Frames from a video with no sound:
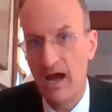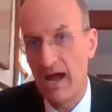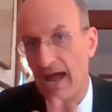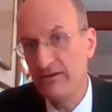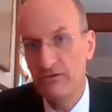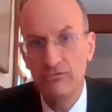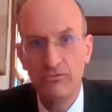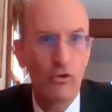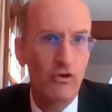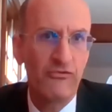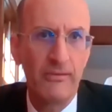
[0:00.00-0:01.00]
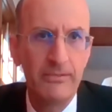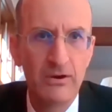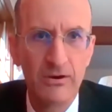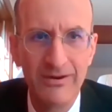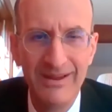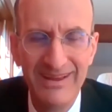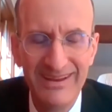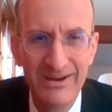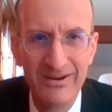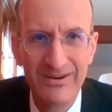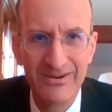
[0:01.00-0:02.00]
or from your
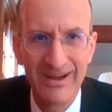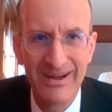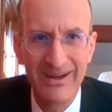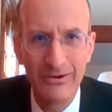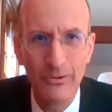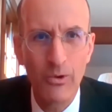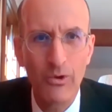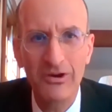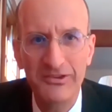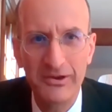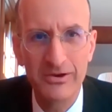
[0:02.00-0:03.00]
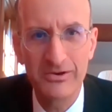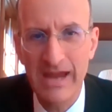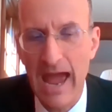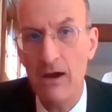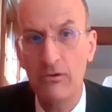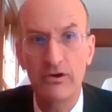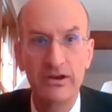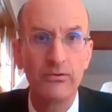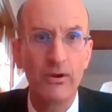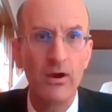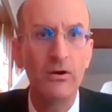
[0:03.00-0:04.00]
horse or your cow or
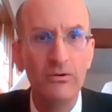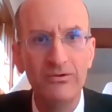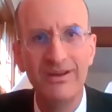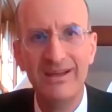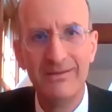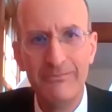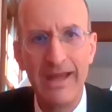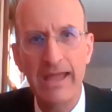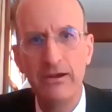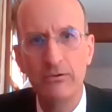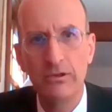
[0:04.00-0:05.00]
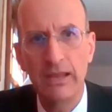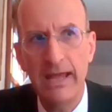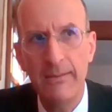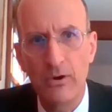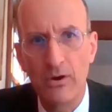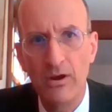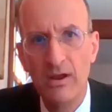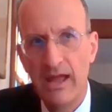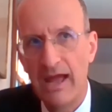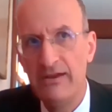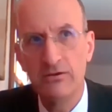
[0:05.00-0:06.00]
your own manual labor,
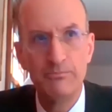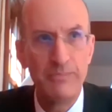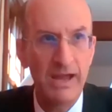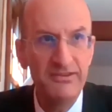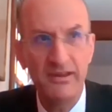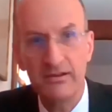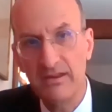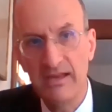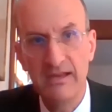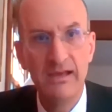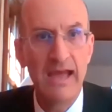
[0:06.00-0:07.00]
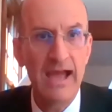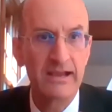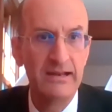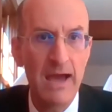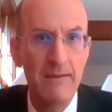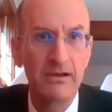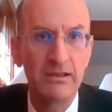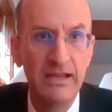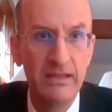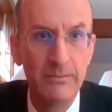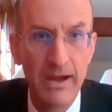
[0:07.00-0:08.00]
and you're basically
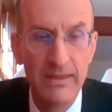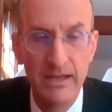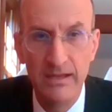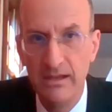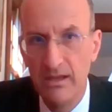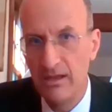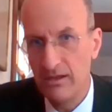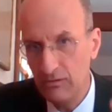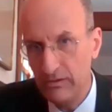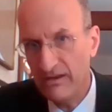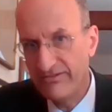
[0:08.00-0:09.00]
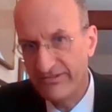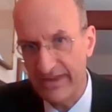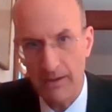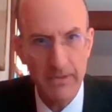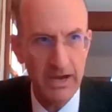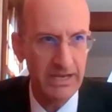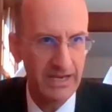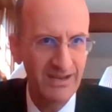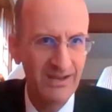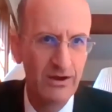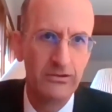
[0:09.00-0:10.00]
economically independent. You need some
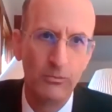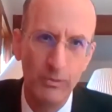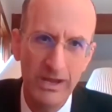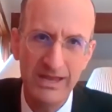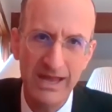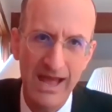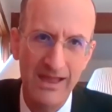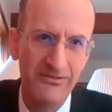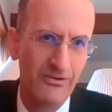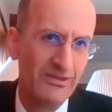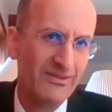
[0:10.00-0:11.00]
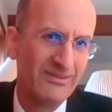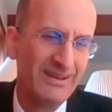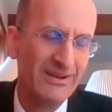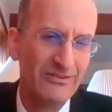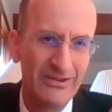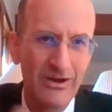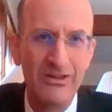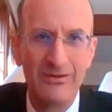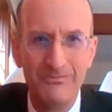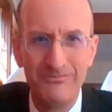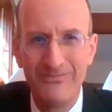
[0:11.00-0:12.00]
money on the weekends, or to go to
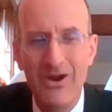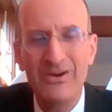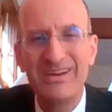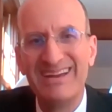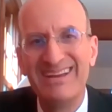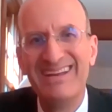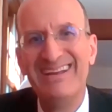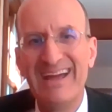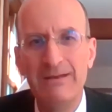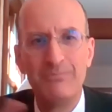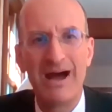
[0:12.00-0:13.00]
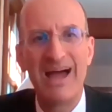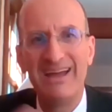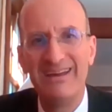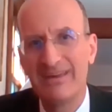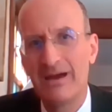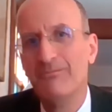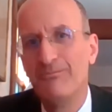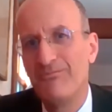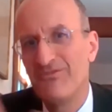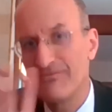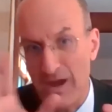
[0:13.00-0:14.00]
the market and buy some
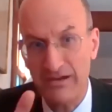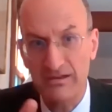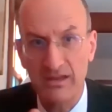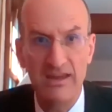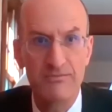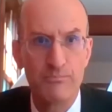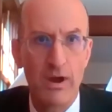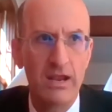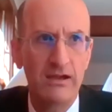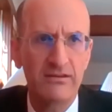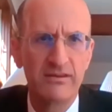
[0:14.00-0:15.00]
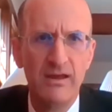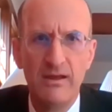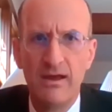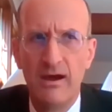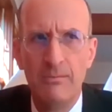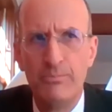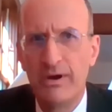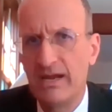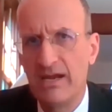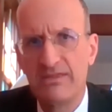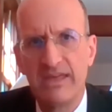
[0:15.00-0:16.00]
specialized products.
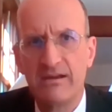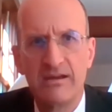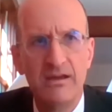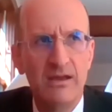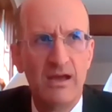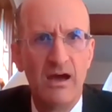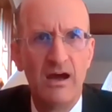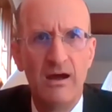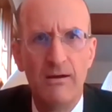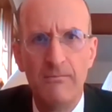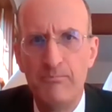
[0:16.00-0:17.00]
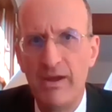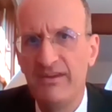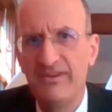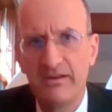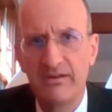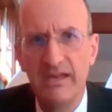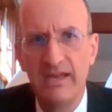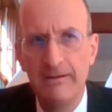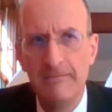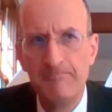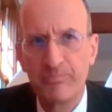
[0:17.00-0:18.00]
But I think
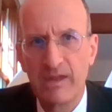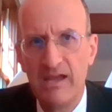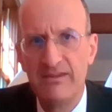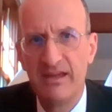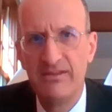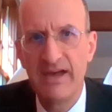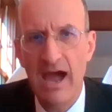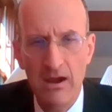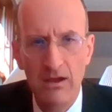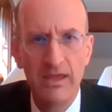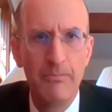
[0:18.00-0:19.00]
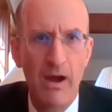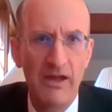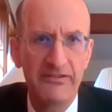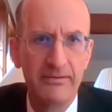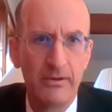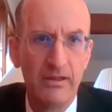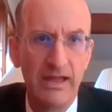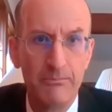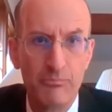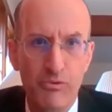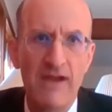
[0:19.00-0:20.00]
basically it's entirely possible
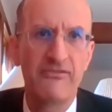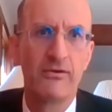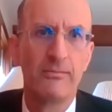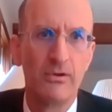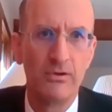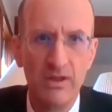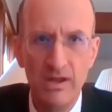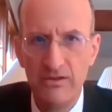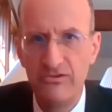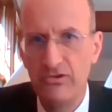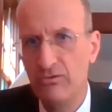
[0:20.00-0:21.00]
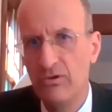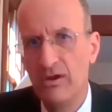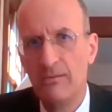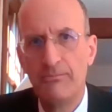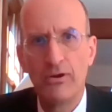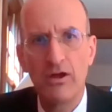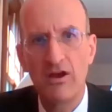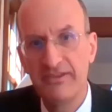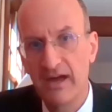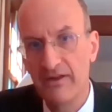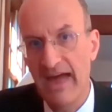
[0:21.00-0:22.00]
and preferable to pull
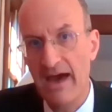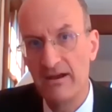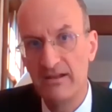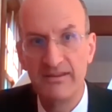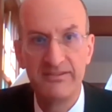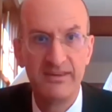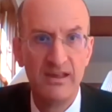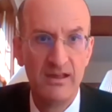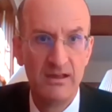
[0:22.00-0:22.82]
ourselves out of this